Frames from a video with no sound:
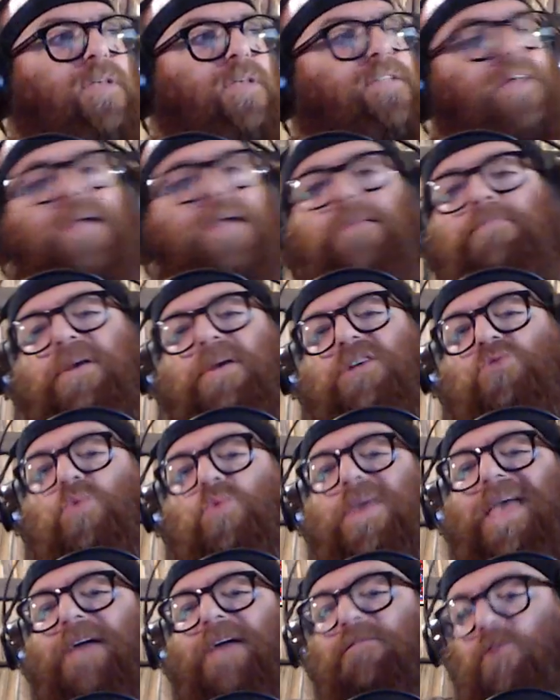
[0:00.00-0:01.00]
Second biggest
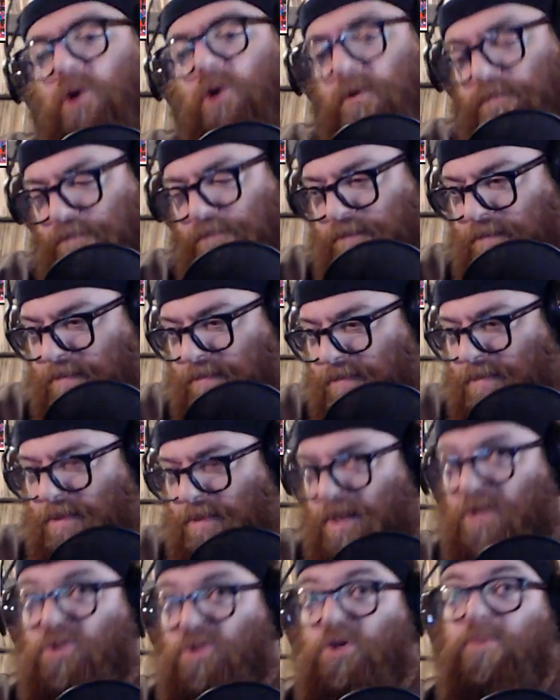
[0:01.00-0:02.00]
week ever
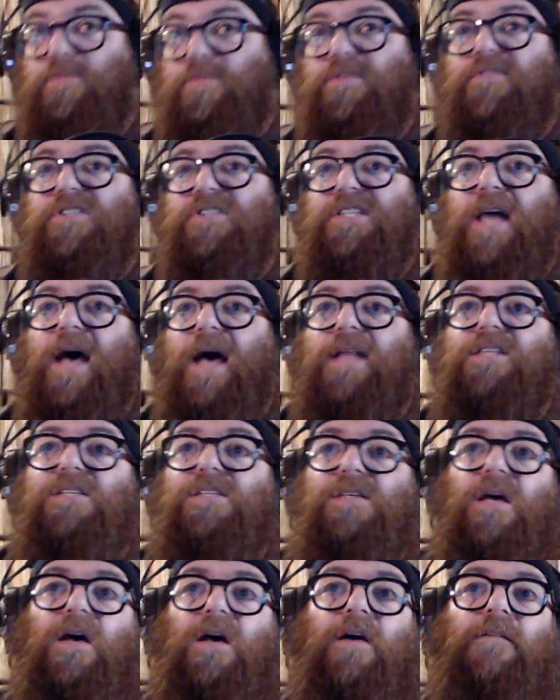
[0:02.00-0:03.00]
in terms of
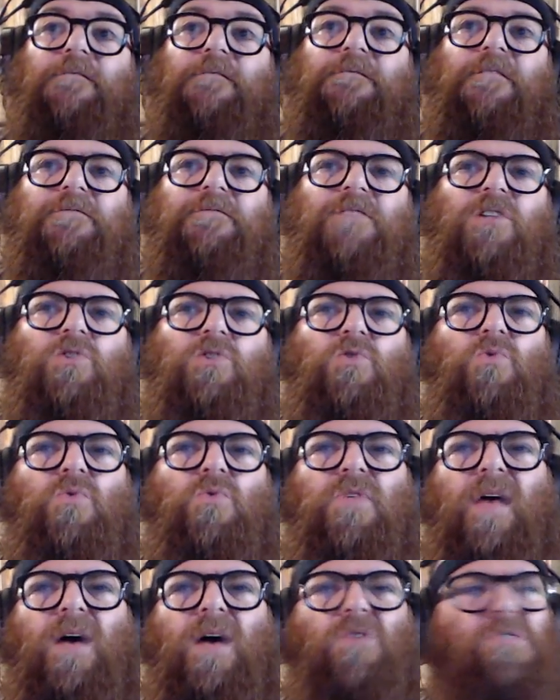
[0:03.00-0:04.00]
stats.
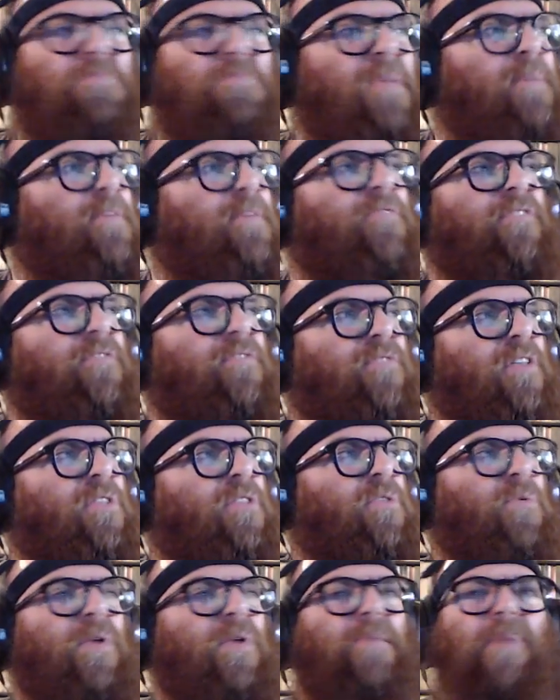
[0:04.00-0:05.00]
52,000, maybe
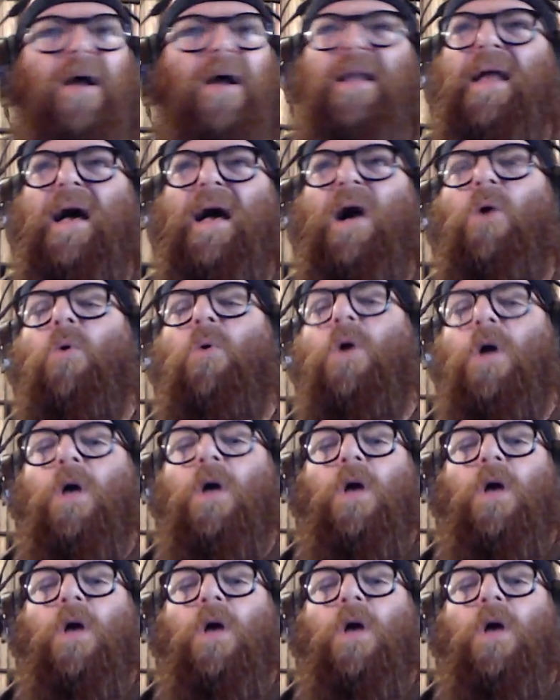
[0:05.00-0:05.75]
53 by now,